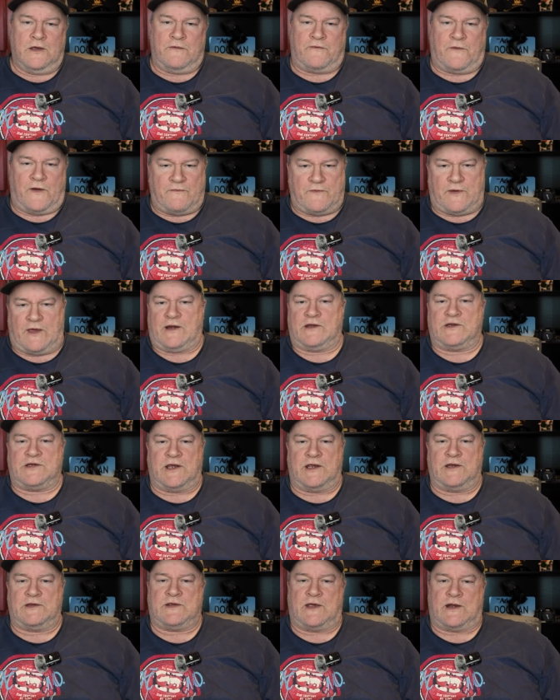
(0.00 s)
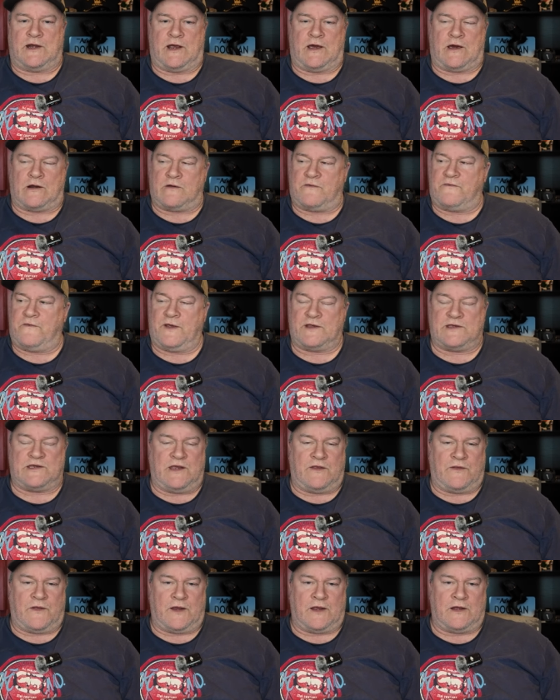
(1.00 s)
if I've got to change that out or fix
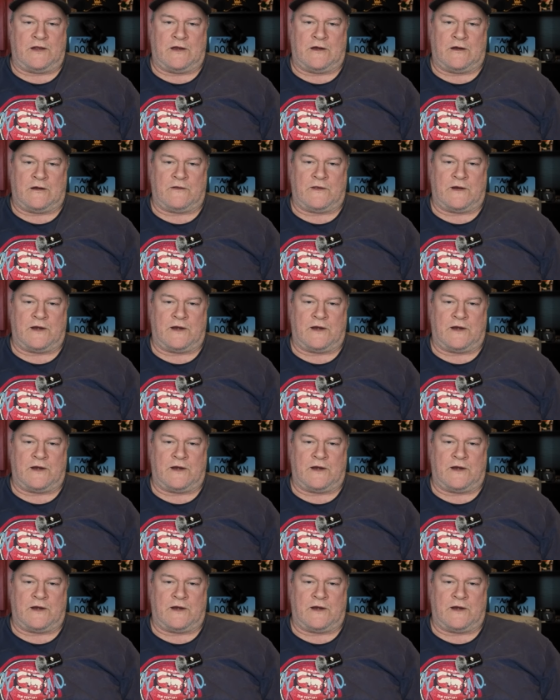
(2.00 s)
anything in there,